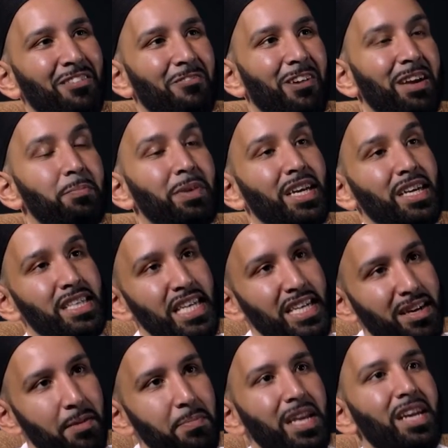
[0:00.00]
Right? Because he
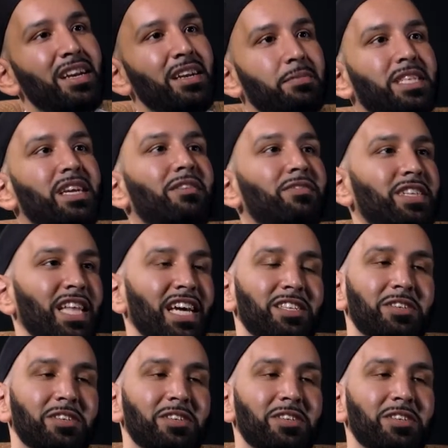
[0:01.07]
committed himself to that.